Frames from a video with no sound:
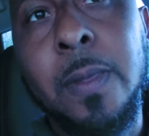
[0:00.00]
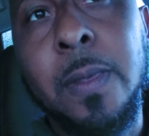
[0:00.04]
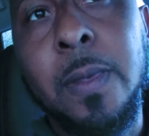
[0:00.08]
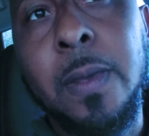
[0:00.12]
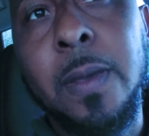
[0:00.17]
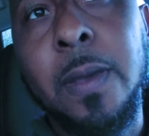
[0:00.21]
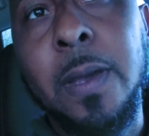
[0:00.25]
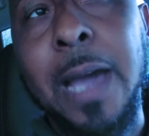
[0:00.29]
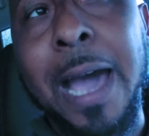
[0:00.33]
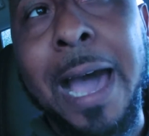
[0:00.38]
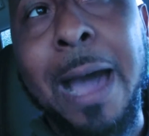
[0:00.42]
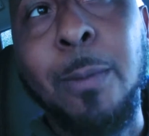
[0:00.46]

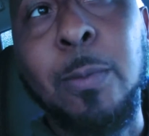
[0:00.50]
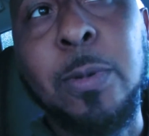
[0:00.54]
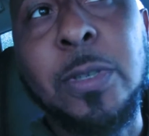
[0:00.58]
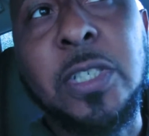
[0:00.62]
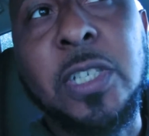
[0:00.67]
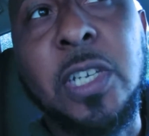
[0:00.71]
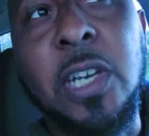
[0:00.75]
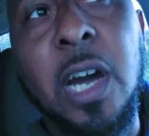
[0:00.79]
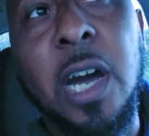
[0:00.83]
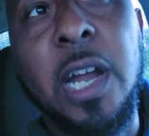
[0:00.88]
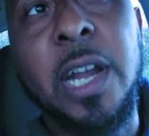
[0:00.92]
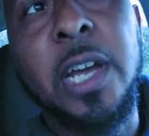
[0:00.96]
I was
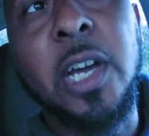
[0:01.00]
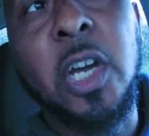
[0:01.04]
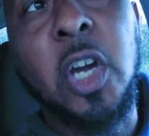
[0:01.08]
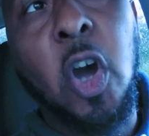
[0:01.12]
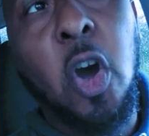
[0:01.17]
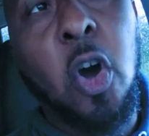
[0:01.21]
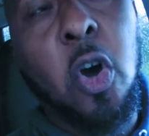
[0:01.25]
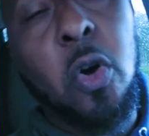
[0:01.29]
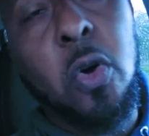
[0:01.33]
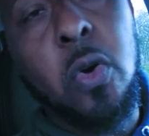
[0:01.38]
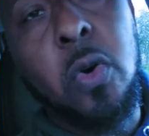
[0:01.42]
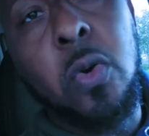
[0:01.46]
gonna
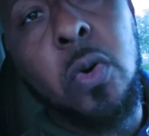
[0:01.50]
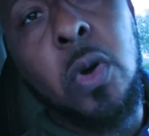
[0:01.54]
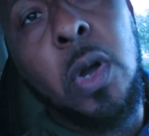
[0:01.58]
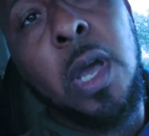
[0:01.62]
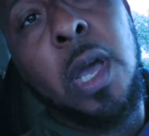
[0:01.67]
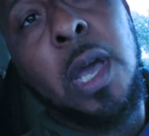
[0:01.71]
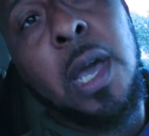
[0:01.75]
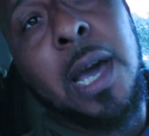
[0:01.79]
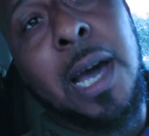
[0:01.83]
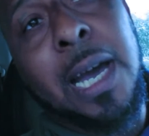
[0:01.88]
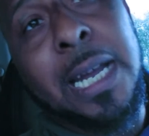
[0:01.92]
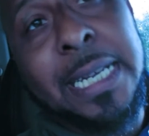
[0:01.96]
go
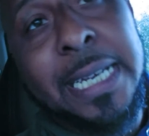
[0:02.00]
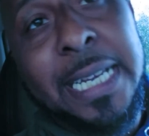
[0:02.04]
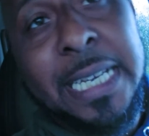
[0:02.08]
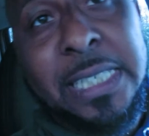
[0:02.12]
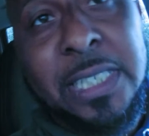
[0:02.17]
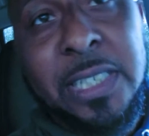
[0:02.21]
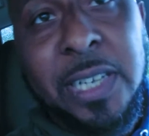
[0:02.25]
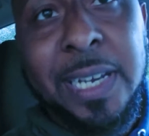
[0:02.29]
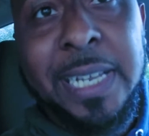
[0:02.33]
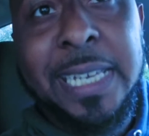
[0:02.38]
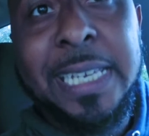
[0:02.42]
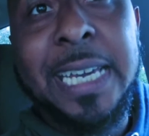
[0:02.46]

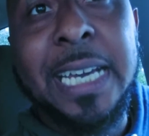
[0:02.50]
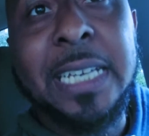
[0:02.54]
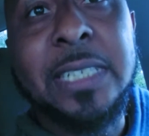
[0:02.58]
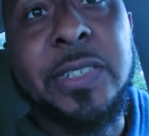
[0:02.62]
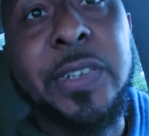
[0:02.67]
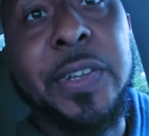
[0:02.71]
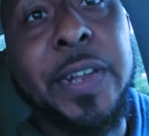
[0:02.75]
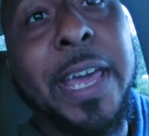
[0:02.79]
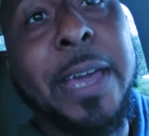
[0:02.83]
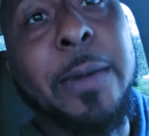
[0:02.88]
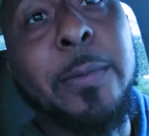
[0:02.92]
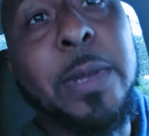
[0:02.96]
initially
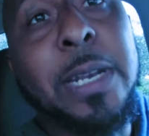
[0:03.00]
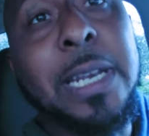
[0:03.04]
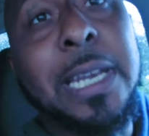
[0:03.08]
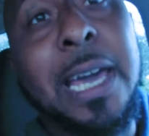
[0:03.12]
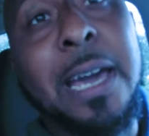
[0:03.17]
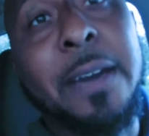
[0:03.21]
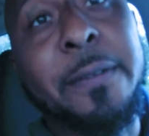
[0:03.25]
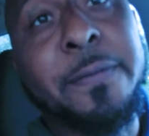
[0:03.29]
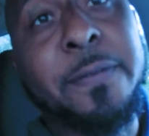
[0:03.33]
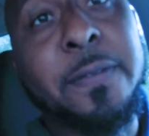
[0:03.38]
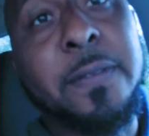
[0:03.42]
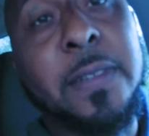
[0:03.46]
yesterday. We
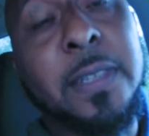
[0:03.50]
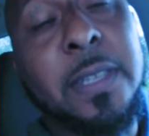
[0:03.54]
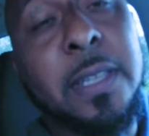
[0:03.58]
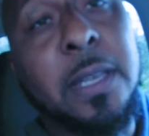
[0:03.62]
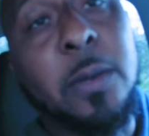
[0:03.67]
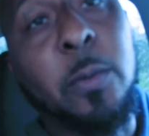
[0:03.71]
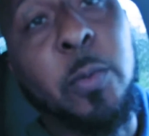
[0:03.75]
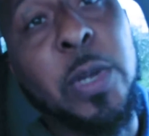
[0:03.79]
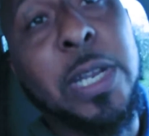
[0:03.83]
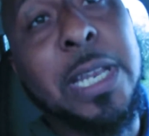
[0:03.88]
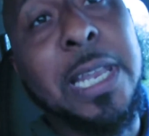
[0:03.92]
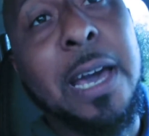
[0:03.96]

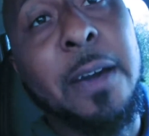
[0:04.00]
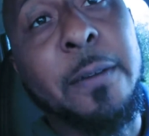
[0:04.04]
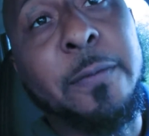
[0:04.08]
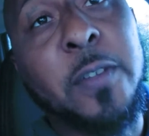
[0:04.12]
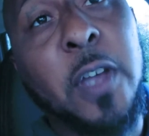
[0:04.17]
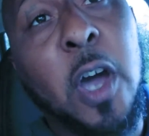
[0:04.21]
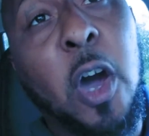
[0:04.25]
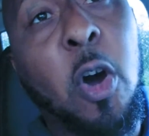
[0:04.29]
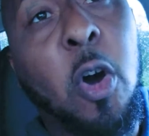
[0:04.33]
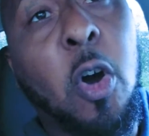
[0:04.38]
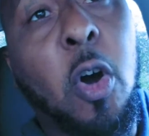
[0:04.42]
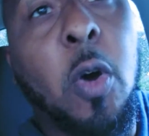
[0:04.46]
left
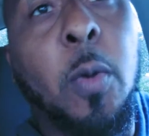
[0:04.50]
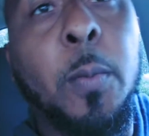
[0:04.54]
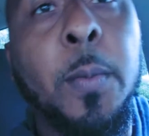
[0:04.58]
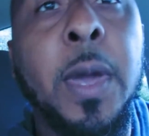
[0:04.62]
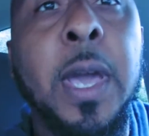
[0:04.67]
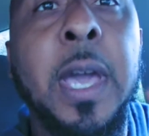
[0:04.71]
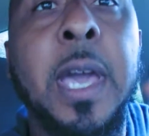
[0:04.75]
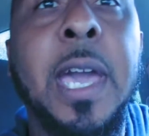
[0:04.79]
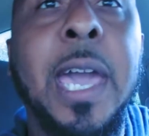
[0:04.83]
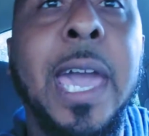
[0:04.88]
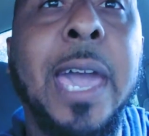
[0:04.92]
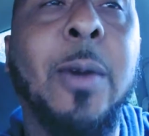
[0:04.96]
home
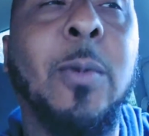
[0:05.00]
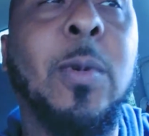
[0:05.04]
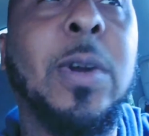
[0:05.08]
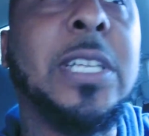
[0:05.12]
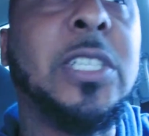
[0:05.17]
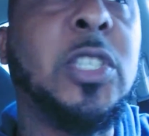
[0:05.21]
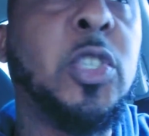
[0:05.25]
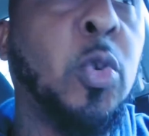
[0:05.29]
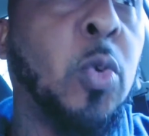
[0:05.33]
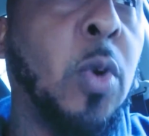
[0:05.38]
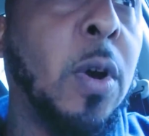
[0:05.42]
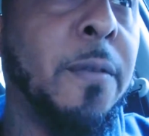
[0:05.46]
and went
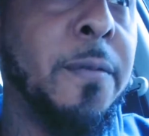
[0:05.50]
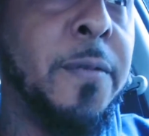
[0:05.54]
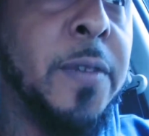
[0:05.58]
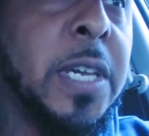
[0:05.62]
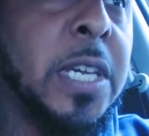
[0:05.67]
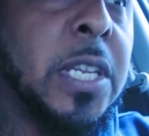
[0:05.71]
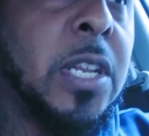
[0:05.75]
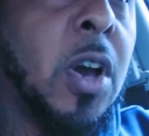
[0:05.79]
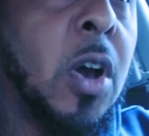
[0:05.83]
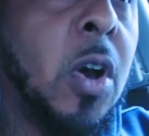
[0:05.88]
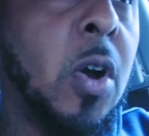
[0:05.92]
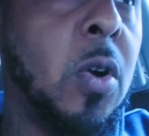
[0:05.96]
to
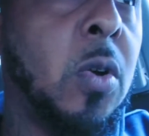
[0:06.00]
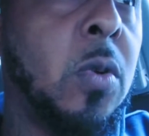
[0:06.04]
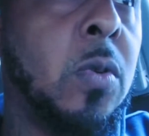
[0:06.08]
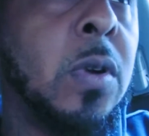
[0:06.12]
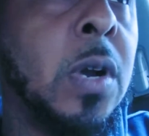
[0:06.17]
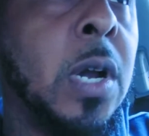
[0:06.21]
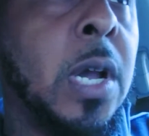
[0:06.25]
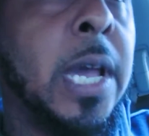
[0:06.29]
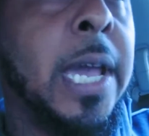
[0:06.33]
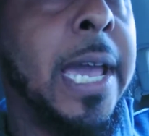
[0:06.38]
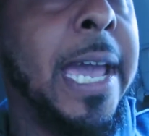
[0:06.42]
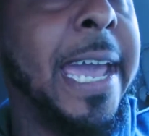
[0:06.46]
Oviedo,
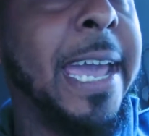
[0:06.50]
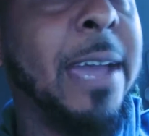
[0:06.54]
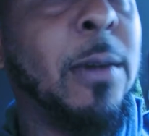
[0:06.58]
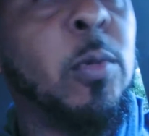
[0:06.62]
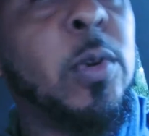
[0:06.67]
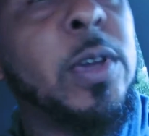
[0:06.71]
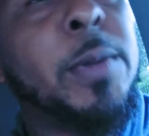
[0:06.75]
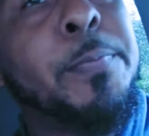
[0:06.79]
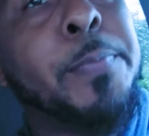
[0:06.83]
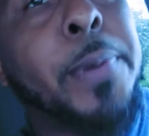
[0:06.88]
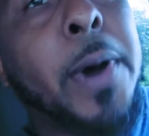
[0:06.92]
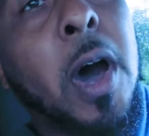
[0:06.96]
and
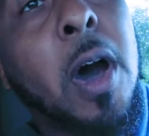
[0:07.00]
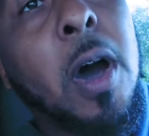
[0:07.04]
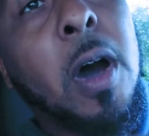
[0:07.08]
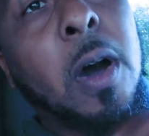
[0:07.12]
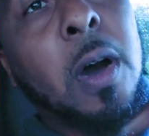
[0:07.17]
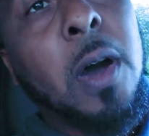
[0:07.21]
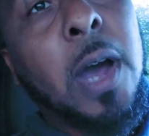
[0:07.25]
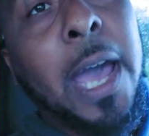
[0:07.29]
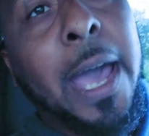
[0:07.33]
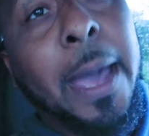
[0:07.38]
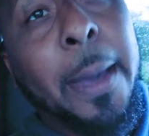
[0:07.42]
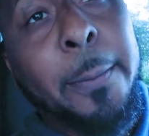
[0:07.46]
we
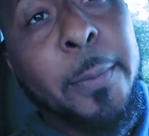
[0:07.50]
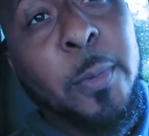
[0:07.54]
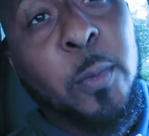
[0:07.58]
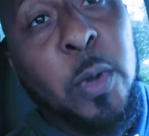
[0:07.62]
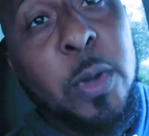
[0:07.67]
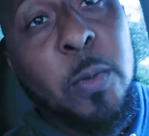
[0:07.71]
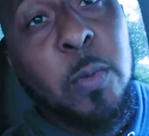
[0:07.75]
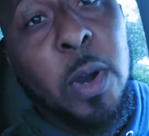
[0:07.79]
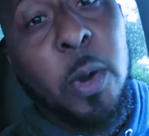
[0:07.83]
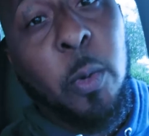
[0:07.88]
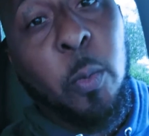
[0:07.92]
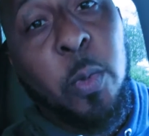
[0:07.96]

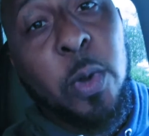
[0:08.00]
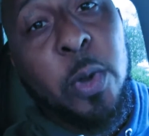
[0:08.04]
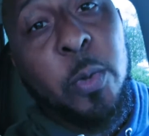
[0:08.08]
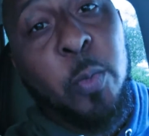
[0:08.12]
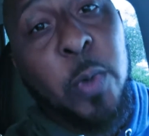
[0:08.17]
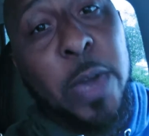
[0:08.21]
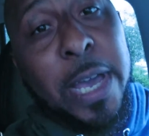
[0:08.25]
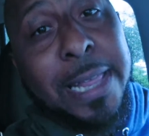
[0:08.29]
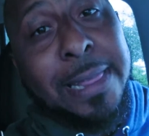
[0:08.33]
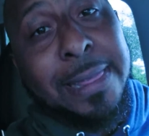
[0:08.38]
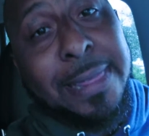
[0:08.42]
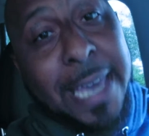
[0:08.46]

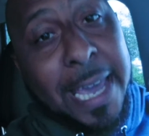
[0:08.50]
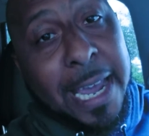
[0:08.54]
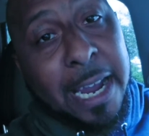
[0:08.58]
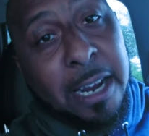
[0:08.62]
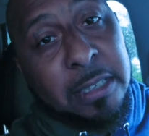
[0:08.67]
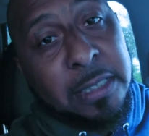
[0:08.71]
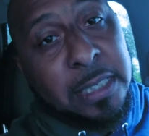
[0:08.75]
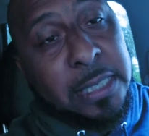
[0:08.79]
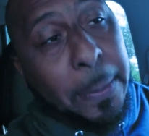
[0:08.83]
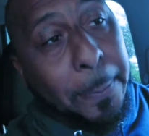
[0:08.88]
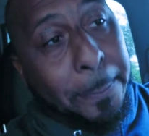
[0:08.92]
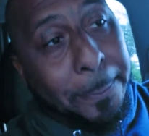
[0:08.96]
went there
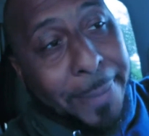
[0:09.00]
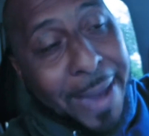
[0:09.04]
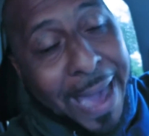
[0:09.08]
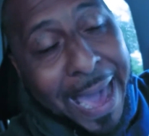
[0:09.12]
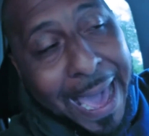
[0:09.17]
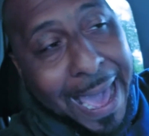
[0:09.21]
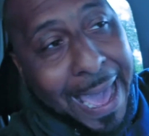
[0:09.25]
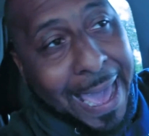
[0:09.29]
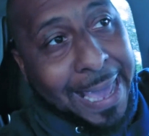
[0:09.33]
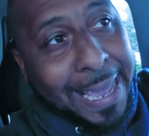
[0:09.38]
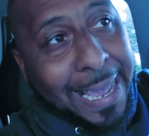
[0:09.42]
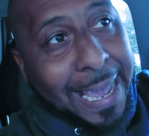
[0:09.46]
to
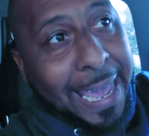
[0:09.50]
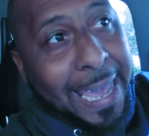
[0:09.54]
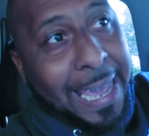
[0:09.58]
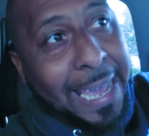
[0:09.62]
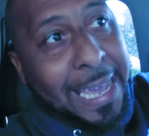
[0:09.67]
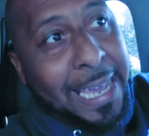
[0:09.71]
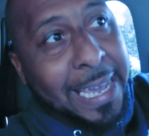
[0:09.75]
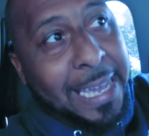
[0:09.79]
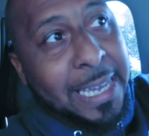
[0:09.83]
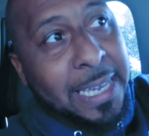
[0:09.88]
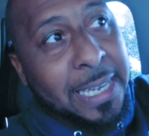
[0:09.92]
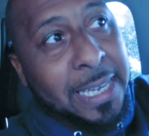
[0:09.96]
buy
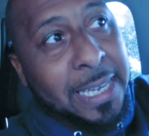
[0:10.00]
a